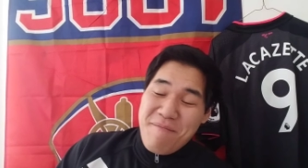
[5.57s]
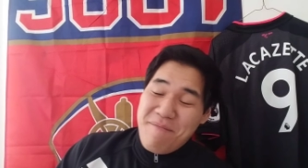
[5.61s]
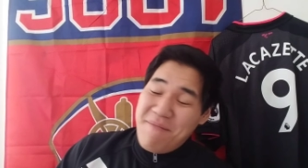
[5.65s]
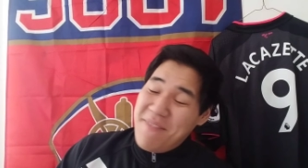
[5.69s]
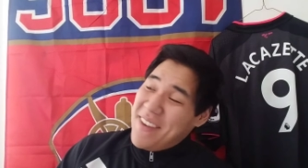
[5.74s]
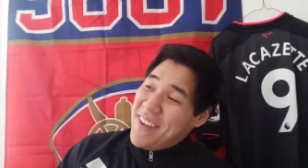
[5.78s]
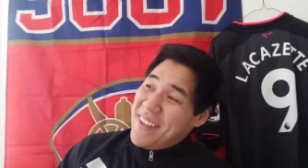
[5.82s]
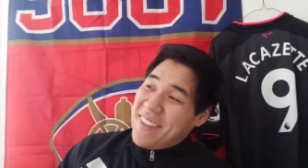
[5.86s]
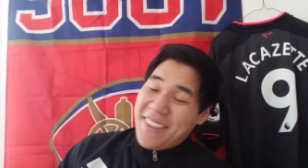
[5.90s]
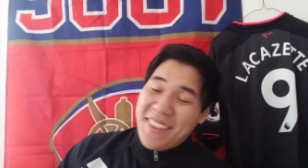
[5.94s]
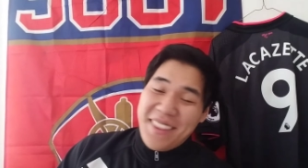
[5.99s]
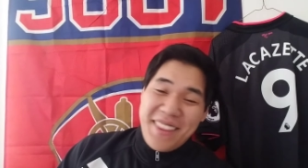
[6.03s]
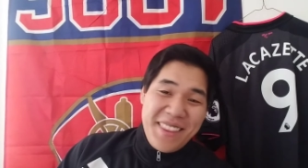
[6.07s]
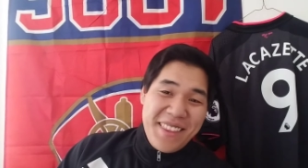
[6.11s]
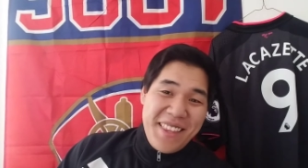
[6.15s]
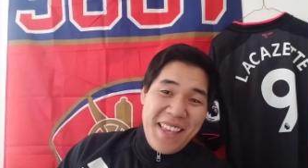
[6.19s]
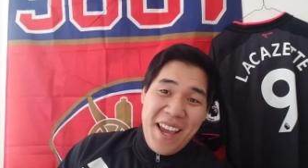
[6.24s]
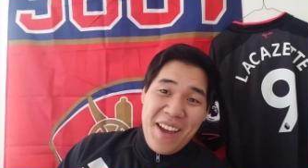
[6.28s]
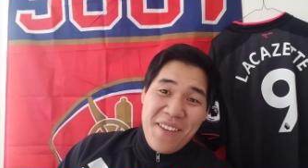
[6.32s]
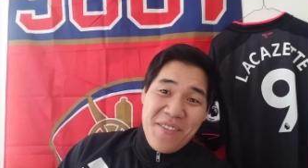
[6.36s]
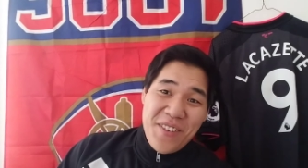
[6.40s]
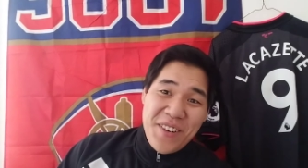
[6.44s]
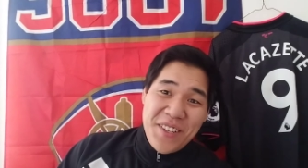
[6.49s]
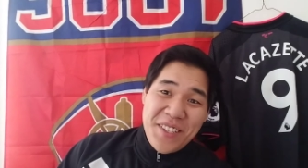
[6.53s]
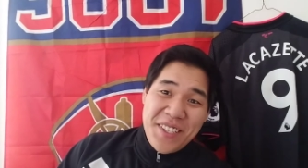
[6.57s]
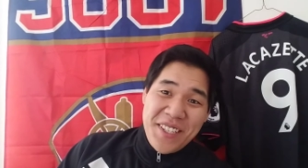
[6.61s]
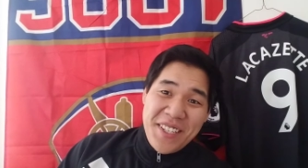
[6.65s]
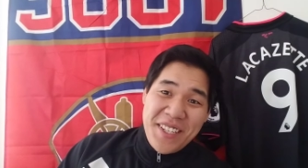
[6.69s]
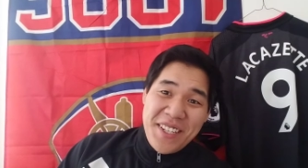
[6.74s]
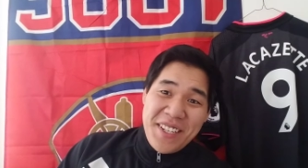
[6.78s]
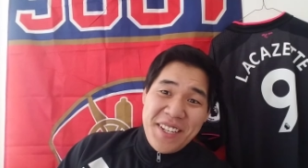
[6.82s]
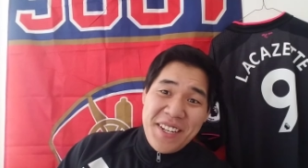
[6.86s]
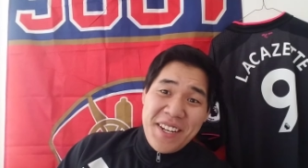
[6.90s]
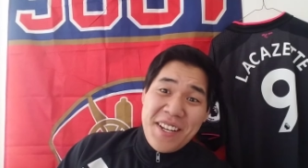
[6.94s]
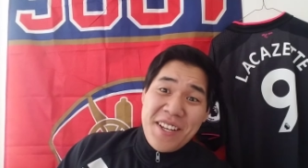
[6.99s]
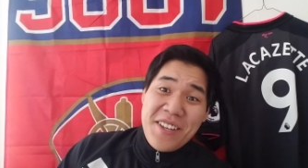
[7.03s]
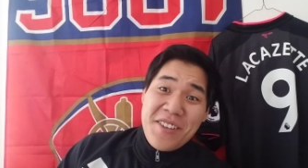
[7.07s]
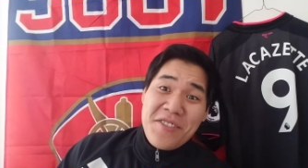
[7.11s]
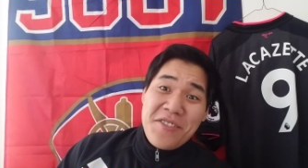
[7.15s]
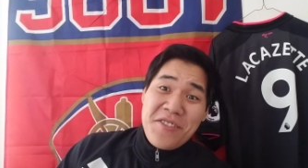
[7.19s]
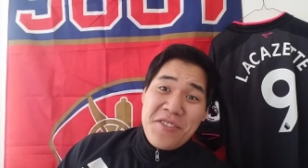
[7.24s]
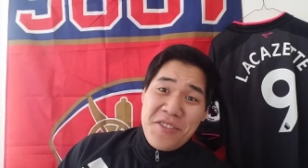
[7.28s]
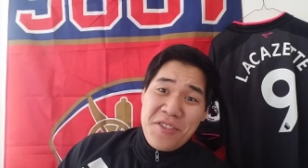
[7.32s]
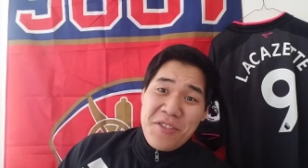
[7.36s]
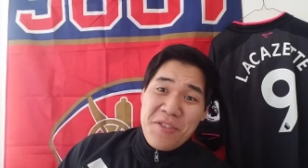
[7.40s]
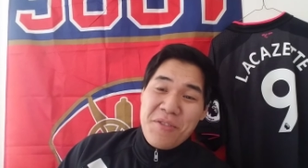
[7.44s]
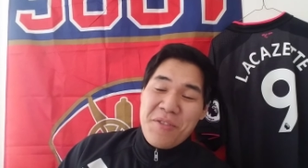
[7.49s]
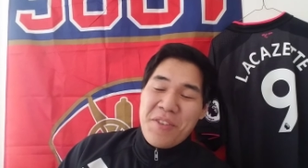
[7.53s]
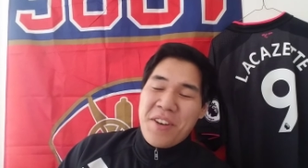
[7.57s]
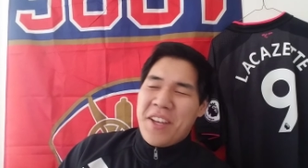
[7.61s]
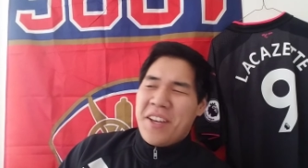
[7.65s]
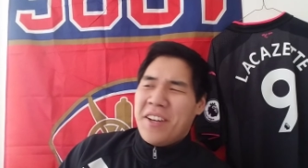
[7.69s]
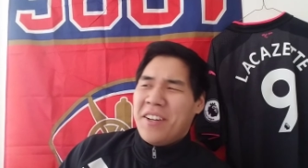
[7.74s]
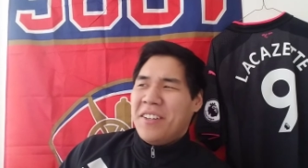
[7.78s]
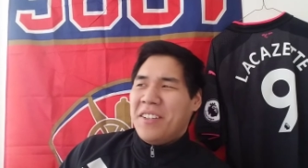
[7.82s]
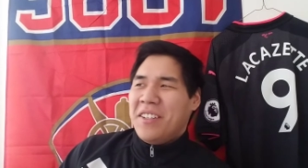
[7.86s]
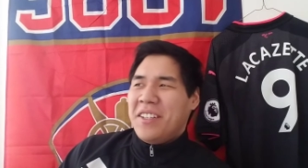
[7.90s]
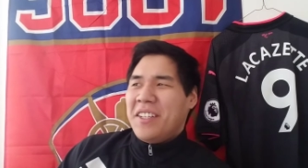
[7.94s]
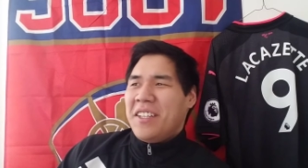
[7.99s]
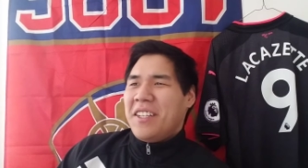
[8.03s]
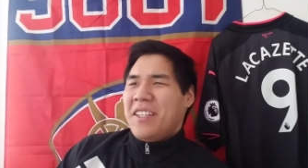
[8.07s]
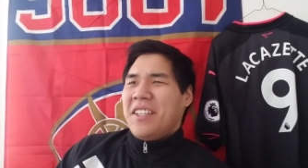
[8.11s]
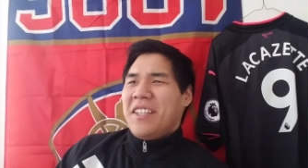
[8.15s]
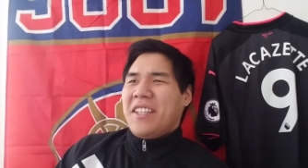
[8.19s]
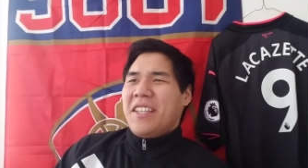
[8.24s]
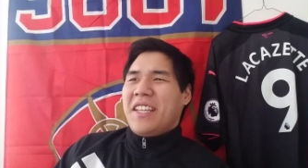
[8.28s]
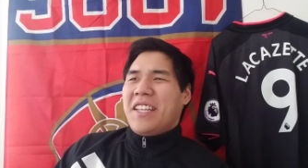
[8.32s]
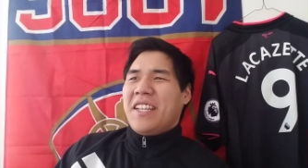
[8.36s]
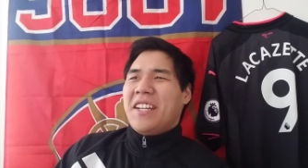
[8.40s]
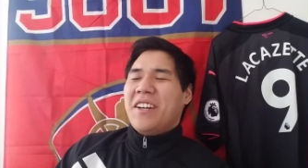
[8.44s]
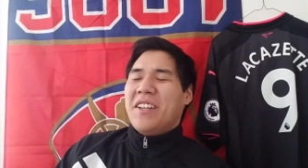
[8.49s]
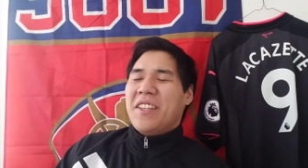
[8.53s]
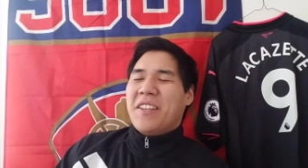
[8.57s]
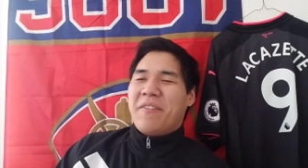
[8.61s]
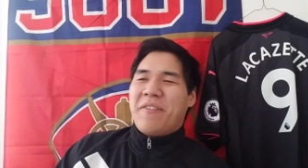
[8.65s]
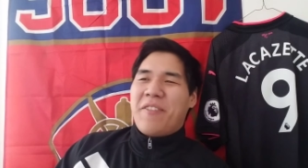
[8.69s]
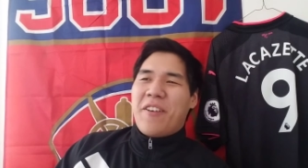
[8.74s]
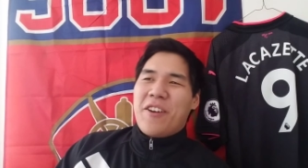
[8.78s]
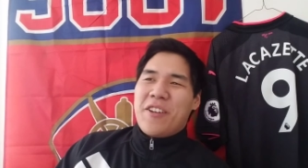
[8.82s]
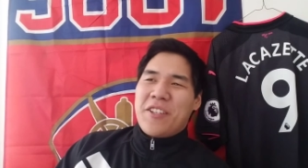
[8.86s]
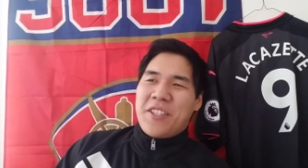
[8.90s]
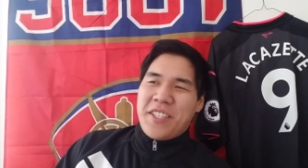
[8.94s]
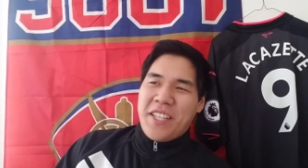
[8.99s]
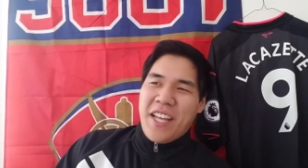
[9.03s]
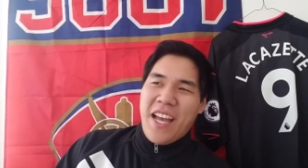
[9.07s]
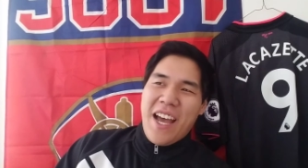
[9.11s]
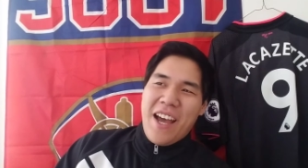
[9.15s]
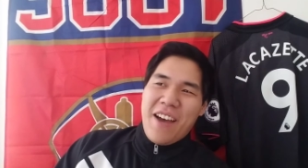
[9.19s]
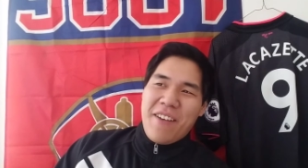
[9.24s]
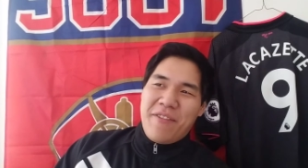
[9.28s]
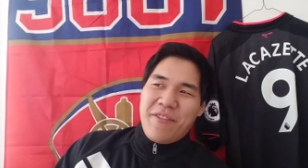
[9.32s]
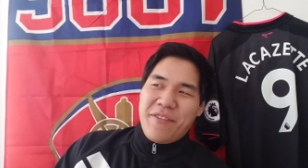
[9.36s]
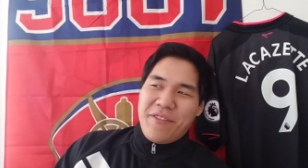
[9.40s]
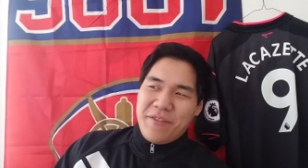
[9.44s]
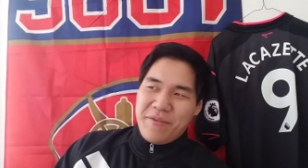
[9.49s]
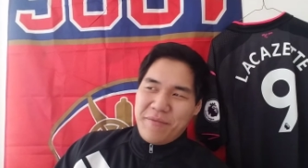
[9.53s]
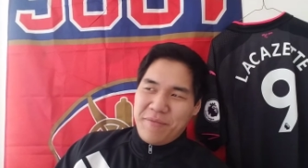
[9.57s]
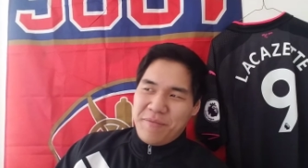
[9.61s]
Beat Everton two nil. You know, in the first half,